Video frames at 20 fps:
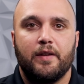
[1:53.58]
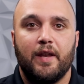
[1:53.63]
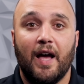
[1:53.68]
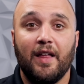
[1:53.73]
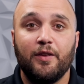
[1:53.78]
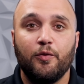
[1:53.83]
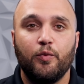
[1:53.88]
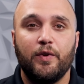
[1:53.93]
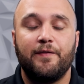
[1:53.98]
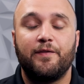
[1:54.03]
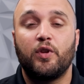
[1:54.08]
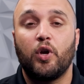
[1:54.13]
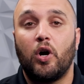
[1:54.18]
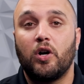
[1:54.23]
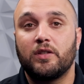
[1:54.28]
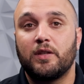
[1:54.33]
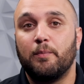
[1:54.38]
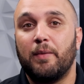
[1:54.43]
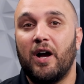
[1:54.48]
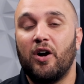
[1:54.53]
Now that we've
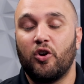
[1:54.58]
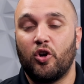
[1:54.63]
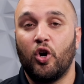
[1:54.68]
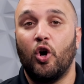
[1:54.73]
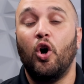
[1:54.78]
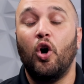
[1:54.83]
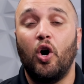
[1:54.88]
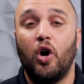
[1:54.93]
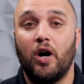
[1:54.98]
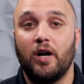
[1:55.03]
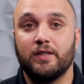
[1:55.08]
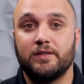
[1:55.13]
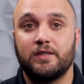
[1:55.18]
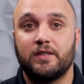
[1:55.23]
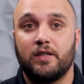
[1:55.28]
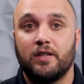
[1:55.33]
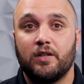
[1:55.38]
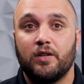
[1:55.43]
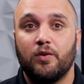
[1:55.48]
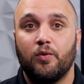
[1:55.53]
talked about
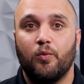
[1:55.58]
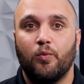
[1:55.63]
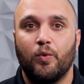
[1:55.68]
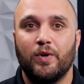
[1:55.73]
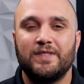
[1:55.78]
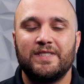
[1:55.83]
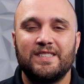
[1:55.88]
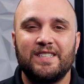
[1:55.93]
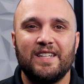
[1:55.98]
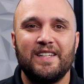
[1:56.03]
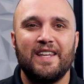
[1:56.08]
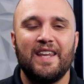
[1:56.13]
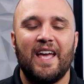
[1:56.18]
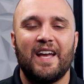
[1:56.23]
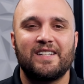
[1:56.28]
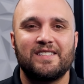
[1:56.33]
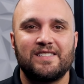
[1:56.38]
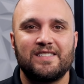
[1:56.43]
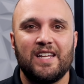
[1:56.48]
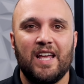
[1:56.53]
cost, What's the
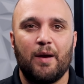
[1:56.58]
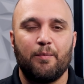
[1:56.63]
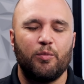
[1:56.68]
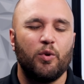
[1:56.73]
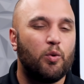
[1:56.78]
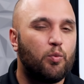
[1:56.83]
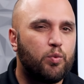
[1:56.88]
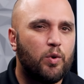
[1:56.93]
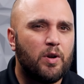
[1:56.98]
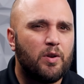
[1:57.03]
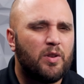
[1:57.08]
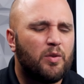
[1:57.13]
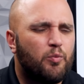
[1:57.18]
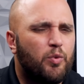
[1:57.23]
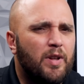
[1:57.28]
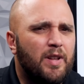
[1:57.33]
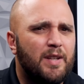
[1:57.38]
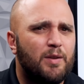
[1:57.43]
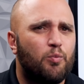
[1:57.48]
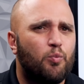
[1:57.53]
next step? Well,
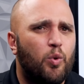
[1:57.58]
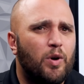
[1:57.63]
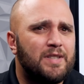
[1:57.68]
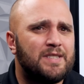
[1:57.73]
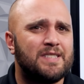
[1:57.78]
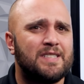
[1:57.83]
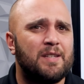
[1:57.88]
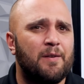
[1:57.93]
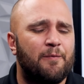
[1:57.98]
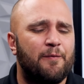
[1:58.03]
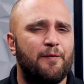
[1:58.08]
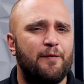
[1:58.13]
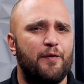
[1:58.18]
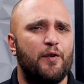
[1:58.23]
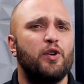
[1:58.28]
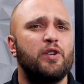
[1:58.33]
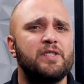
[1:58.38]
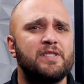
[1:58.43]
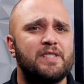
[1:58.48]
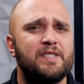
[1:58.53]
really, what's the
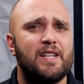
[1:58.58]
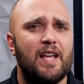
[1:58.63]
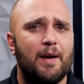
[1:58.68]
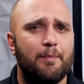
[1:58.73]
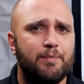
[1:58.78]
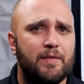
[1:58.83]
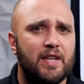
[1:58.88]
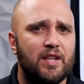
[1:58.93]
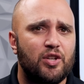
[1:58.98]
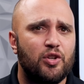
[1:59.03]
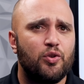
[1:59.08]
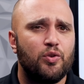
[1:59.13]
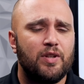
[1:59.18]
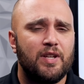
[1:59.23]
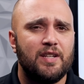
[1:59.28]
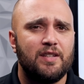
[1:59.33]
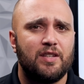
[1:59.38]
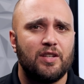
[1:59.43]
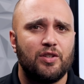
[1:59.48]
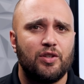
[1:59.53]
first step that you
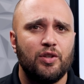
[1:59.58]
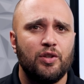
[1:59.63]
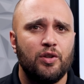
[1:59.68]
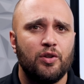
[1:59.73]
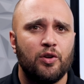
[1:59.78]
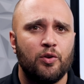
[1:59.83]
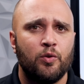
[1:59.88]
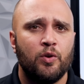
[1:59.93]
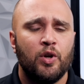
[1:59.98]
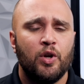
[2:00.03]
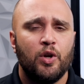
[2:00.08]
need to do